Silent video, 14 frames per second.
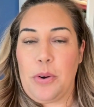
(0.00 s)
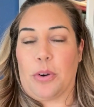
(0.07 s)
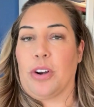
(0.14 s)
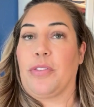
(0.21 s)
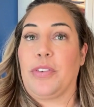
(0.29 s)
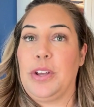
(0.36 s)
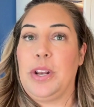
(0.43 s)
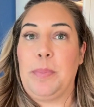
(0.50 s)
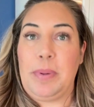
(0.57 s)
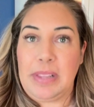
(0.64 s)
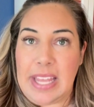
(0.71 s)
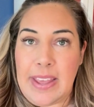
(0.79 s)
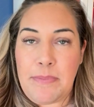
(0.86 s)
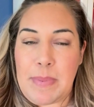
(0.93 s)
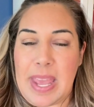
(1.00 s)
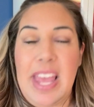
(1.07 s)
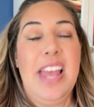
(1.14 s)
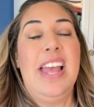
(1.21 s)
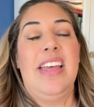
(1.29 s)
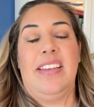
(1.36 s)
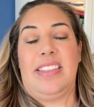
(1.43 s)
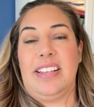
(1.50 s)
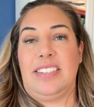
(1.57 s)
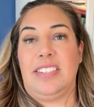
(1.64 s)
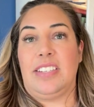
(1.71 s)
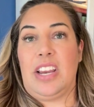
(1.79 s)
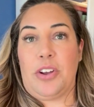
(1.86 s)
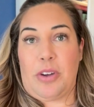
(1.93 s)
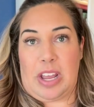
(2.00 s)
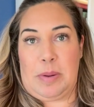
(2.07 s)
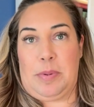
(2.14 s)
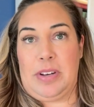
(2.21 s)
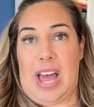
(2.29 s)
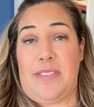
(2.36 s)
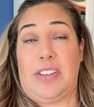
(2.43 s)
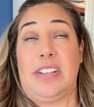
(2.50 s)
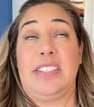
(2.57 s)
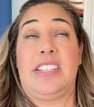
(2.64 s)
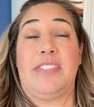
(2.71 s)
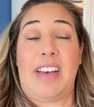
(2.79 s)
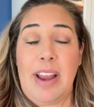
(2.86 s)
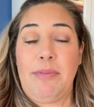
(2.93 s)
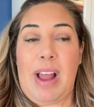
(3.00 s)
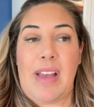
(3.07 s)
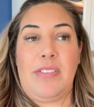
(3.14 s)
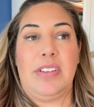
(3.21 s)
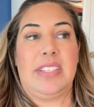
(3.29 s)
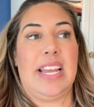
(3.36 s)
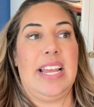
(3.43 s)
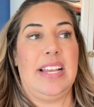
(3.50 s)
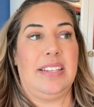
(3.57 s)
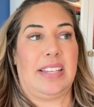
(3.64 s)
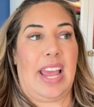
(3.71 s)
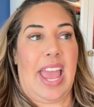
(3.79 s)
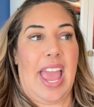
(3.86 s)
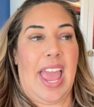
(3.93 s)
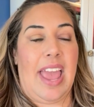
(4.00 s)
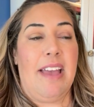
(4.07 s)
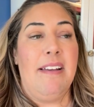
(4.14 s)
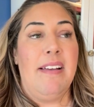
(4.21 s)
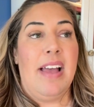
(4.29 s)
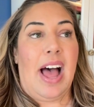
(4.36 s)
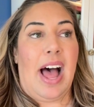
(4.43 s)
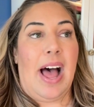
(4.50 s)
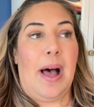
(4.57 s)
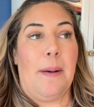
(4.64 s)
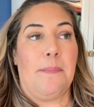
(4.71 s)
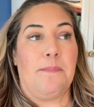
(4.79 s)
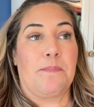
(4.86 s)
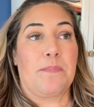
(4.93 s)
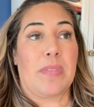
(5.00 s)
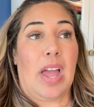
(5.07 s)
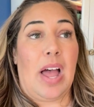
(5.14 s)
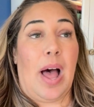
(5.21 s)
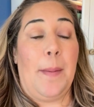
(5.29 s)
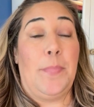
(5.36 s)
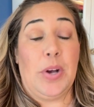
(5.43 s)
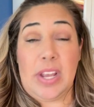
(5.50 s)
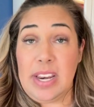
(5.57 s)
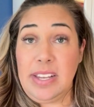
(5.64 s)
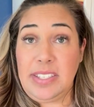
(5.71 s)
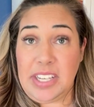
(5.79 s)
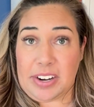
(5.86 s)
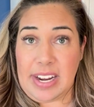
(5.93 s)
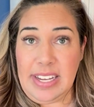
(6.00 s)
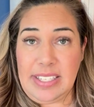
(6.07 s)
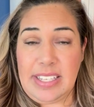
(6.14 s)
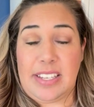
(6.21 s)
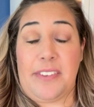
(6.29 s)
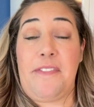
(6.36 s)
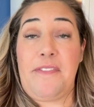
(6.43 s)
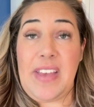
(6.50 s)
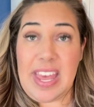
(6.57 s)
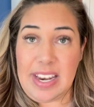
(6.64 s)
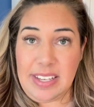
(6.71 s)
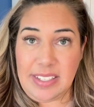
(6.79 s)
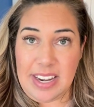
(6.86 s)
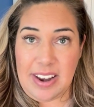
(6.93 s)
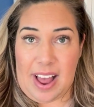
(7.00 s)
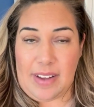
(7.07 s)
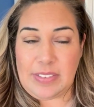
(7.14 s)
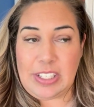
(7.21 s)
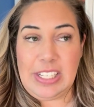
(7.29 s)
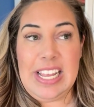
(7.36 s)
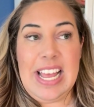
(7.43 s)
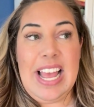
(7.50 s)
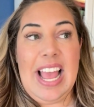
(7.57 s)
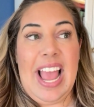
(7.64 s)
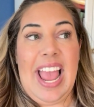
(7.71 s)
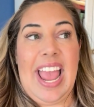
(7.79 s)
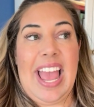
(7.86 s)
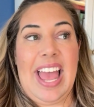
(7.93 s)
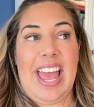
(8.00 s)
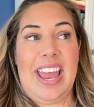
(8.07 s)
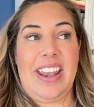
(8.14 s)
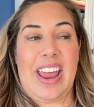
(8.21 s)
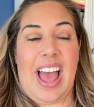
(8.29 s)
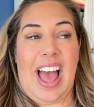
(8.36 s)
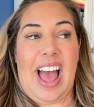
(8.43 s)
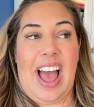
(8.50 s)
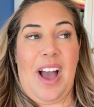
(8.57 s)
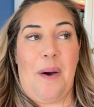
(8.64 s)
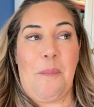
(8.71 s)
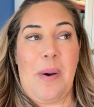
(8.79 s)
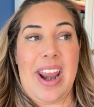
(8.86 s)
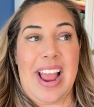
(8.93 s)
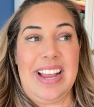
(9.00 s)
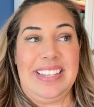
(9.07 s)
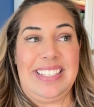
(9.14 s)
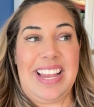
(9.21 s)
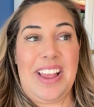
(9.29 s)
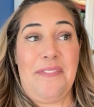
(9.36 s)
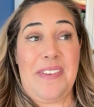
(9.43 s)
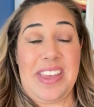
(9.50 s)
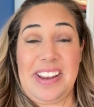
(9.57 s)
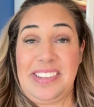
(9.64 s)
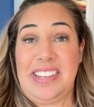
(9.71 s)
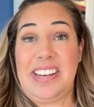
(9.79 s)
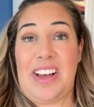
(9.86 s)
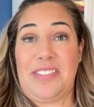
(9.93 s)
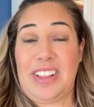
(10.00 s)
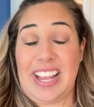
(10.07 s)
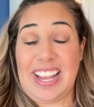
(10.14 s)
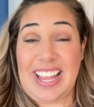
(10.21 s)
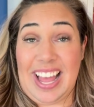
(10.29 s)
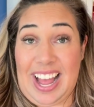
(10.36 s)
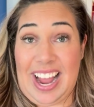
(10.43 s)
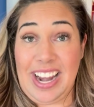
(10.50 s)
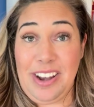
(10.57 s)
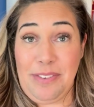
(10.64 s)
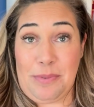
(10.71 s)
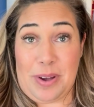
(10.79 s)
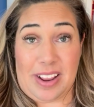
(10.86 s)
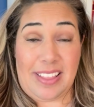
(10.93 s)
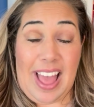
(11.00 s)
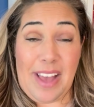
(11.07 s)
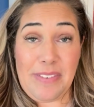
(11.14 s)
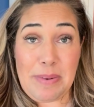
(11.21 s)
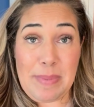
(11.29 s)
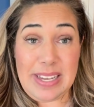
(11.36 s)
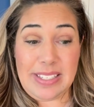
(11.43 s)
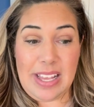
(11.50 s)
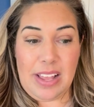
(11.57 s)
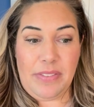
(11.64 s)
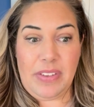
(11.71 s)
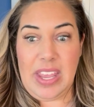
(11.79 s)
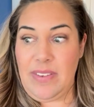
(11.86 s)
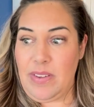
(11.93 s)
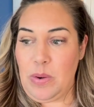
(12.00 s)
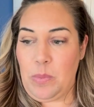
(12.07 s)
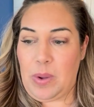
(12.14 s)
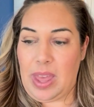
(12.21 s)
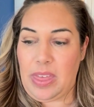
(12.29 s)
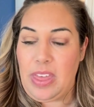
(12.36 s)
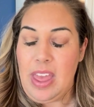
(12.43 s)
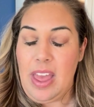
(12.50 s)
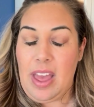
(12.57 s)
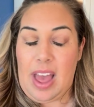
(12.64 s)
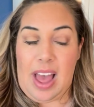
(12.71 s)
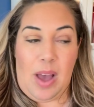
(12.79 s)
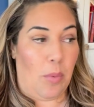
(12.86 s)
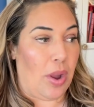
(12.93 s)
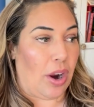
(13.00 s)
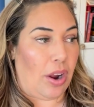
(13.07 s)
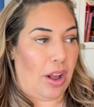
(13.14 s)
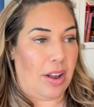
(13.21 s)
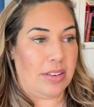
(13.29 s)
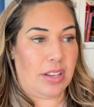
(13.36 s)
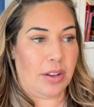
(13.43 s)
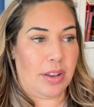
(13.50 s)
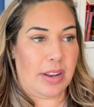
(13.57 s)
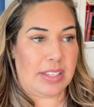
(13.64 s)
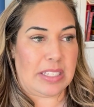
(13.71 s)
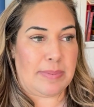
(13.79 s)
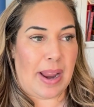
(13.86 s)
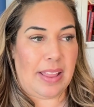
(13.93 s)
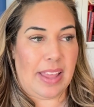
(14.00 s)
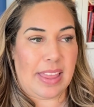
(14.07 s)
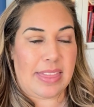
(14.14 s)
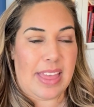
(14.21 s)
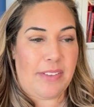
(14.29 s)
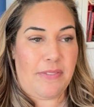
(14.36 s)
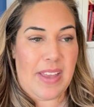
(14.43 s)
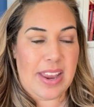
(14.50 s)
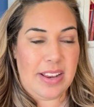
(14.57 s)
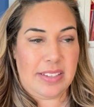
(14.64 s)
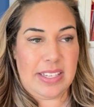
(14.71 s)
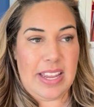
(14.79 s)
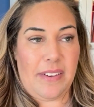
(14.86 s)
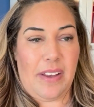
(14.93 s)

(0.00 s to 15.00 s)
order for you to believe me that this is an incredible novel. Divine Rivals is a book in a series. It's a fantasy novel. And when I say fantasy novel, I kind of want to laugh at myself, even with We Are All So Good at Smiling. The fantasy